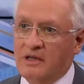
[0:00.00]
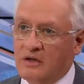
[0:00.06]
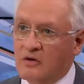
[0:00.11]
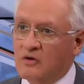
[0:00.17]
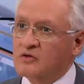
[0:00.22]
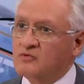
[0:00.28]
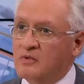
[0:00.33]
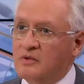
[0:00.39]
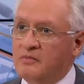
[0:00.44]
the
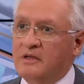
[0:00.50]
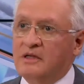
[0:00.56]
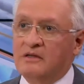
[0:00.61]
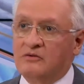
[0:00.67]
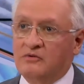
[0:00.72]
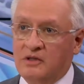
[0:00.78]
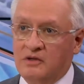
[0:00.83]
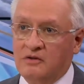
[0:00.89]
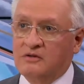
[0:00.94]
cost will be
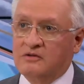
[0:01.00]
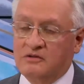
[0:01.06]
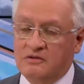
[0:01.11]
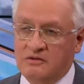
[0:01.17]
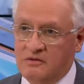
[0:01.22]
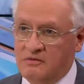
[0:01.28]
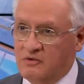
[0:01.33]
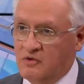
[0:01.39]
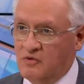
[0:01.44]

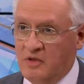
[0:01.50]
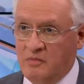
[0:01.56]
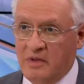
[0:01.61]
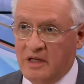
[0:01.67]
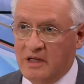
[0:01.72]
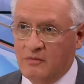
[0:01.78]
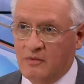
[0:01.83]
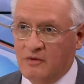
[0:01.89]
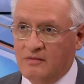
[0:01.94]
reduced to the
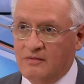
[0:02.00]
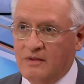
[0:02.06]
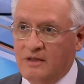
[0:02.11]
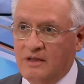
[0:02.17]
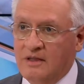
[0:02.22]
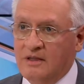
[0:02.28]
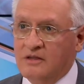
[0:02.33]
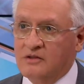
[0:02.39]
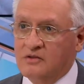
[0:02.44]
minimum.
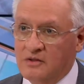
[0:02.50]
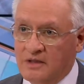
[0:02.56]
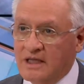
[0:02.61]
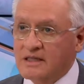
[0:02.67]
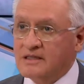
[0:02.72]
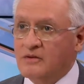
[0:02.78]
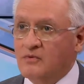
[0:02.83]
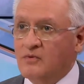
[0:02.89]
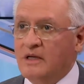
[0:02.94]
So
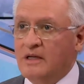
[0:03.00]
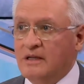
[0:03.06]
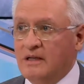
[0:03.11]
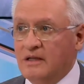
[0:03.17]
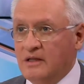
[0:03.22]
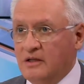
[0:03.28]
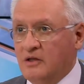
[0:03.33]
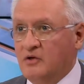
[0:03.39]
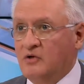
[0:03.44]
that's a way
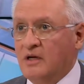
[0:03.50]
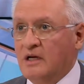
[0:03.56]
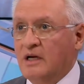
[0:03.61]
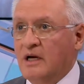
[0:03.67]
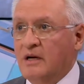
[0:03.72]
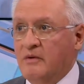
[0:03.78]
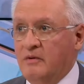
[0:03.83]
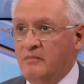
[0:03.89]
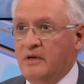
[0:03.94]
you can
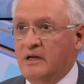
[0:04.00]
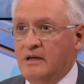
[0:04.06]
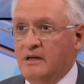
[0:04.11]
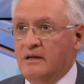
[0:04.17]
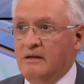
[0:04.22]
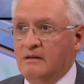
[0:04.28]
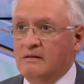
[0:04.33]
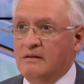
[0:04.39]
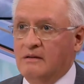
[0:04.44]
have a
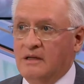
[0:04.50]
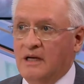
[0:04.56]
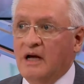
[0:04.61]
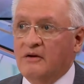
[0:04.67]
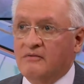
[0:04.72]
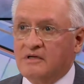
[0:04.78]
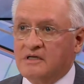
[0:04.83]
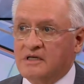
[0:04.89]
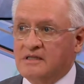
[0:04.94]
better
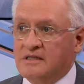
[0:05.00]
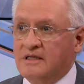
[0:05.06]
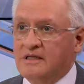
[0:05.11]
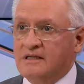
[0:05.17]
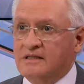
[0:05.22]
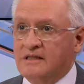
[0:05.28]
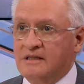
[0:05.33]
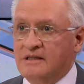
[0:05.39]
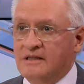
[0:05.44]
life as a
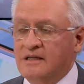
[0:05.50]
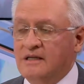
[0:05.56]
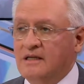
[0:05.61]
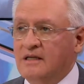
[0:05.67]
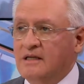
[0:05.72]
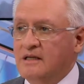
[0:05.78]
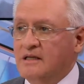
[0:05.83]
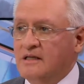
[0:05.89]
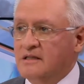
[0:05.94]
citizen.
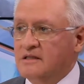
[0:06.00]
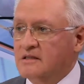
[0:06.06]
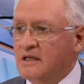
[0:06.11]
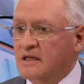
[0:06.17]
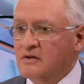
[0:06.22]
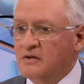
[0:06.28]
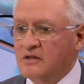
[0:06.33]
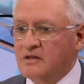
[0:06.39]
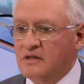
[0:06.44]

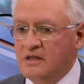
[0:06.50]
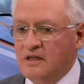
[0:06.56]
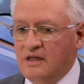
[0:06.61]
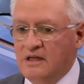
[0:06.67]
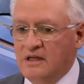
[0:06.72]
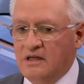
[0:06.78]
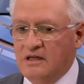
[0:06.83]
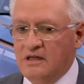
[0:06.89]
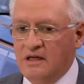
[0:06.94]
Second,
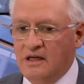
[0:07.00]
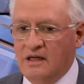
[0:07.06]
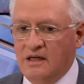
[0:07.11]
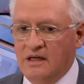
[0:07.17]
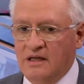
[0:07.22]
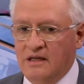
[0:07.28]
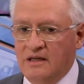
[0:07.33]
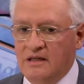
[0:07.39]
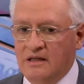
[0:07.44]

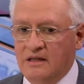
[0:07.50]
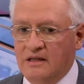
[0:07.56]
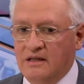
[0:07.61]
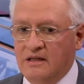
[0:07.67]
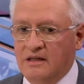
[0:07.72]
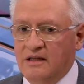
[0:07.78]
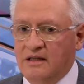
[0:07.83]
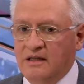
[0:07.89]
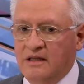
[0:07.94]
uh,
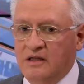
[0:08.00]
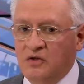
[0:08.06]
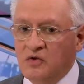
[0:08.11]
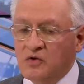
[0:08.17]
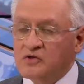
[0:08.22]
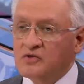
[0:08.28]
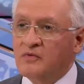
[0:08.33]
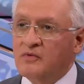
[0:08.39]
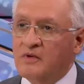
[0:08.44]
the
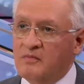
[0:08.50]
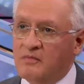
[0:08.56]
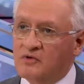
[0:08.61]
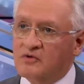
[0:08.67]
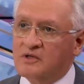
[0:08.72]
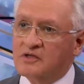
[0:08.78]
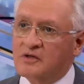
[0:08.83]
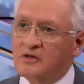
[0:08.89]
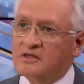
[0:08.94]
use of the
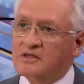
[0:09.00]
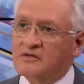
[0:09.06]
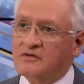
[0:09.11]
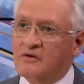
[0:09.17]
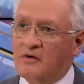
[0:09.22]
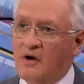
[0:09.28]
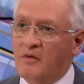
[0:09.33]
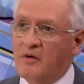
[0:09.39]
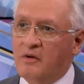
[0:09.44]
resources
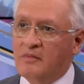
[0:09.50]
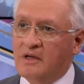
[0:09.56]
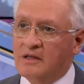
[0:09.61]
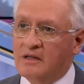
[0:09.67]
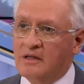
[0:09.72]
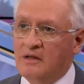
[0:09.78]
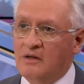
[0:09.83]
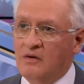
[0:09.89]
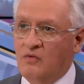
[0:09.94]
of
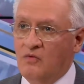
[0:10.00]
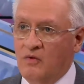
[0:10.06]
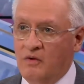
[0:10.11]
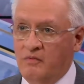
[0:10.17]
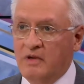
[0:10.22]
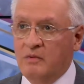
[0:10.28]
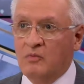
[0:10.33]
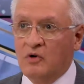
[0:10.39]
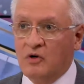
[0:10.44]
government will
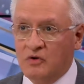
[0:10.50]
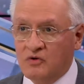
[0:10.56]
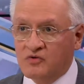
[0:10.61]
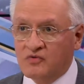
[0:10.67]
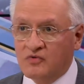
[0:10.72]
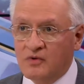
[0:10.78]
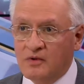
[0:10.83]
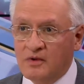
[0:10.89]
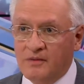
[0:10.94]
be more
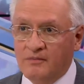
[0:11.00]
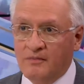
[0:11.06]
useful